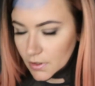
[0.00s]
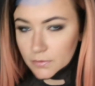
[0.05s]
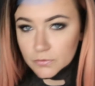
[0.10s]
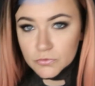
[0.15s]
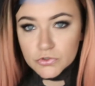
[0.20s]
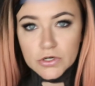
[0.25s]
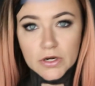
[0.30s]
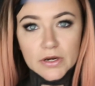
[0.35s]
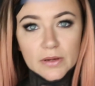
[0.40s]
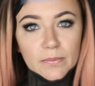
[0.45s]

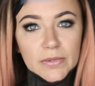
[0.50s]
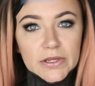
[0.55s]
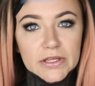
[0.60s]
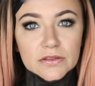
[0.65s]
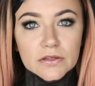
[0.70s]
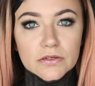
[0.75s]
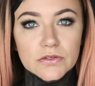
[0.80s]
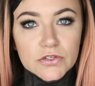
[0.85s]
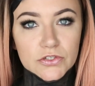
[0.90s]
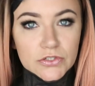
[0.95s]
I'm trying to
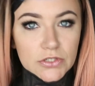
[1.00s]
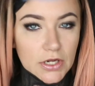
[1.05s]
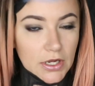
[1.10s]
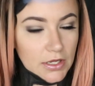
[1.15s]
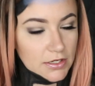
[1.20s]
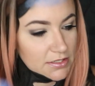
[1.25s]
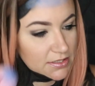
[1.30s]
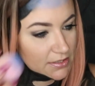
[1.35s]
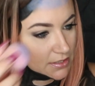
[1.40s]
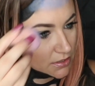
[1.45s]
bleed those two
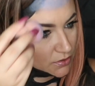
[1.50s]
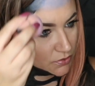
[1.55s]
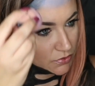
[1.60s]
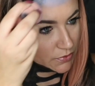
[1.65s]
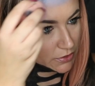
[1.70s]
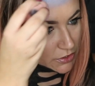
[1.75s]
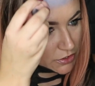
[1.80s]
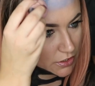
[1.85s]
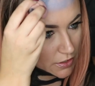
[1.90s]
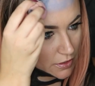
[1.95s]
colours
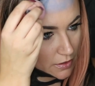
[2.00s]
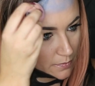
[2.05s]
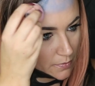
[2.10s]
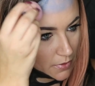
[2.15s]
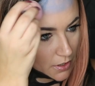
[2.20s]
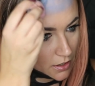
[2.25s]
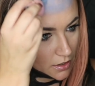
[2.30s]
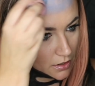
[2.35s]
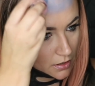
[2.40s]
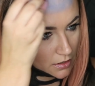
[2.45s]
into each other,
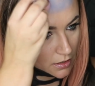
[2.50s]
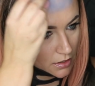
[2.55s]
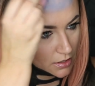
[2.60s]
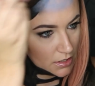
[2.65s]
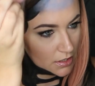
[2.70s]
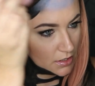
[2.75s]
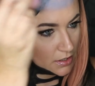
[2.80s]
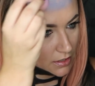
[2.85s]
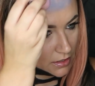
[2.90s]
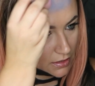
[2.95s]
but
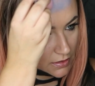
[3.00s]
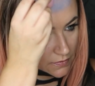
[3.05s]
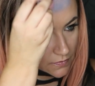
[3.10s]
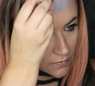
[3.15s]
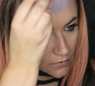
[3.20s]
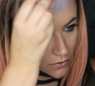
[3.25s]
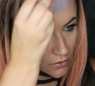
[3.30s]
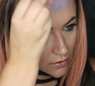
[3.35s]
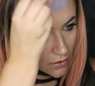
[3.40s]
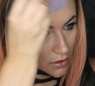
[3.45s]

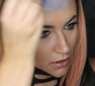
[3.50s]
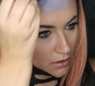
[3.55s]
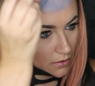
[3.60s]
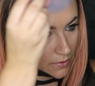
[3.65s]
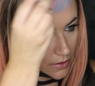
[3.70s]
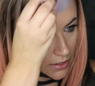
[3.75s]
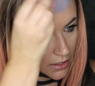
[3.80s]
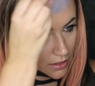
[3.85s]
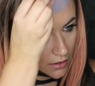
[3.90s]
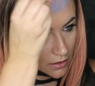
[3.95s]
it's not
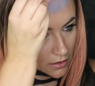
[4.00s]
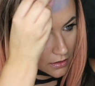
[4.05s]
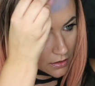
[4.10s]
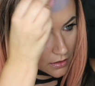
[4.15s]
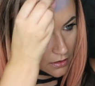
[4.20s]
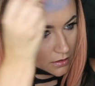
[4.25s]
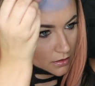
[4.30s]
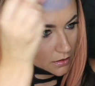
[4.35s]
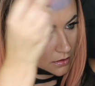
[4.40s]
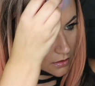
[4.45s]
going
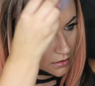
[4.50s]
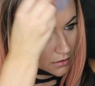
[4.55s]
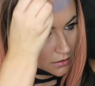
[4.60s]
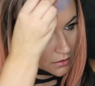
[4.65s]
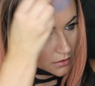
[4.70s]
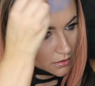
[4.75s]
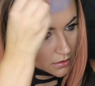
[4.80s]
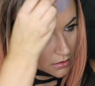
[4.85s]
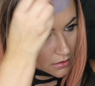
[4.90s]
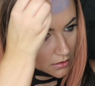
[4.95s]

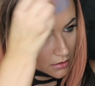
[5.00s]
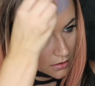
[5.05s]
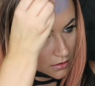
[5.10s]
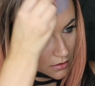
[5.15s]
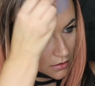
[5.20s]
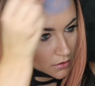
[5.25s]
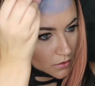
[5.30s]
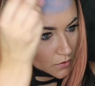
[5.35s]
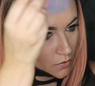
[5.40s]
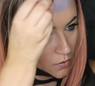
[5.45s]

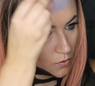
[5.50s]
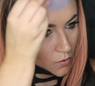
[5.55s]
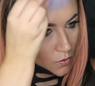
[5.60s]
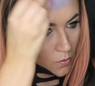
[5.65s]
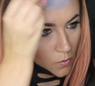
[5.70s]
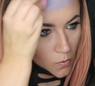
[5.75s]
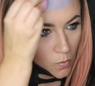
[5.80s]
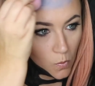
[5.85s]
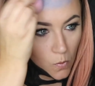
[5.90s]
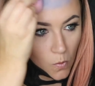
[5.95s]

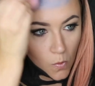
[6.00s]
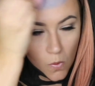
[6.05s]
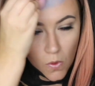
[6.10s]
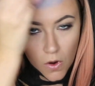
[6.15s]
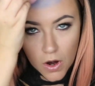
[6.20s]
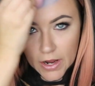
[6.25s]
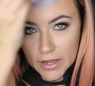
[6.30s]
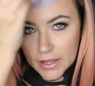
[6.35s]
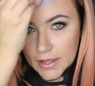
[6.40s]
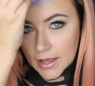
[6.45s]

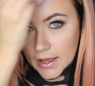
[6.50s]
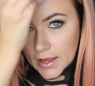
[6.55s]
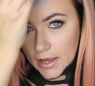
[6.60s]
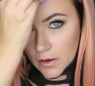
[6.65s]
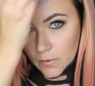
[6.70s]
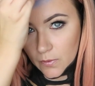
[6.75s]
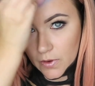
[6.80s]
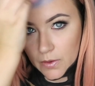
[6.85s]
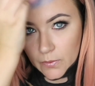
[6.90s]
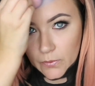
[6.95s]
quite
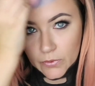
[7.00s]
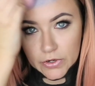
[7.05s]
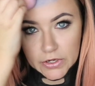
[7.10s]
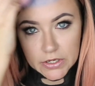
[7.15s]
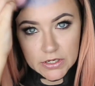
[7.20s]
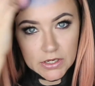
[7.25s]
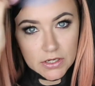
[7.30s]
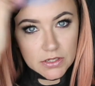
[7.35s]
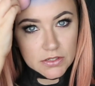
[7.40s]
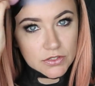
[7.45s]
how I
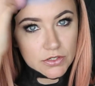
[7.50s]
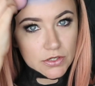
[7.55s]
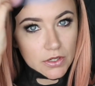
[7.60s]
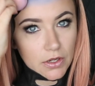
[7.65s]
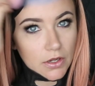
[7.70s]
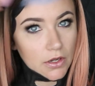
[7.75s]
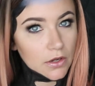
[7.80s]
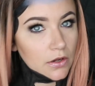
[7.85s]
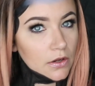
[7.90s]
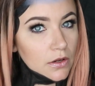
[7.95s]
wanted it
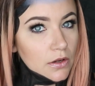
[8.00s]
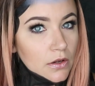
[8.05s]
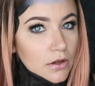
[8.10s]
to.